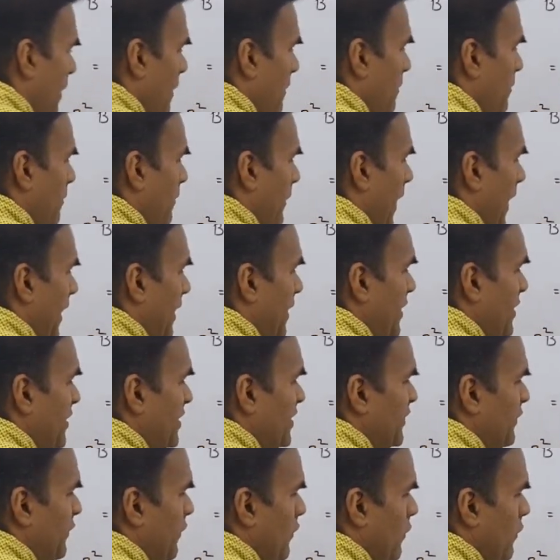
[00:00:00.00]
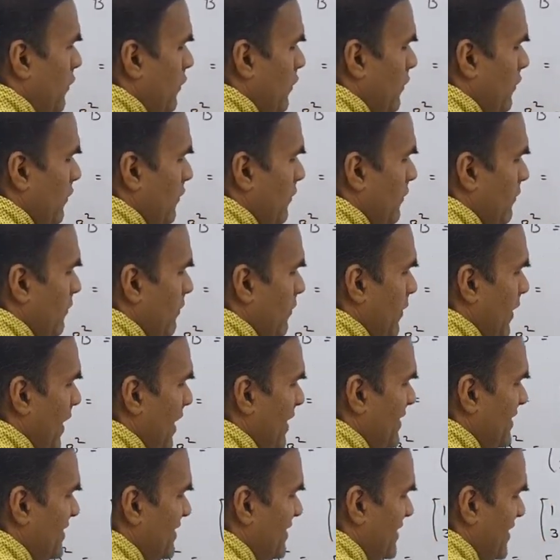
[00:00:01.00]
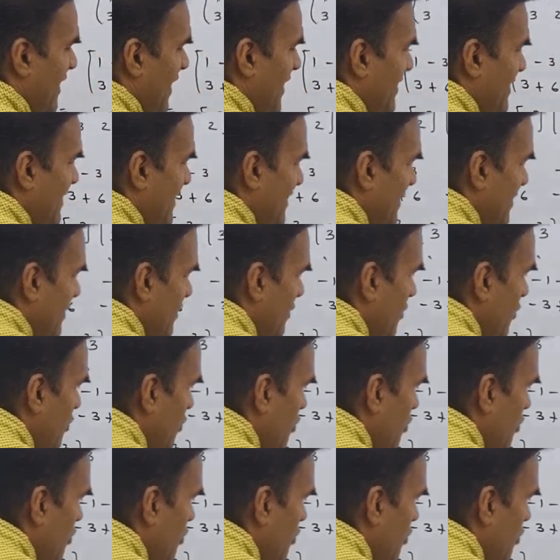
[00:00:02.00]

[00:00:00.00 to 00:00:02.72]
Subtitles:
Minus 4 plus 6,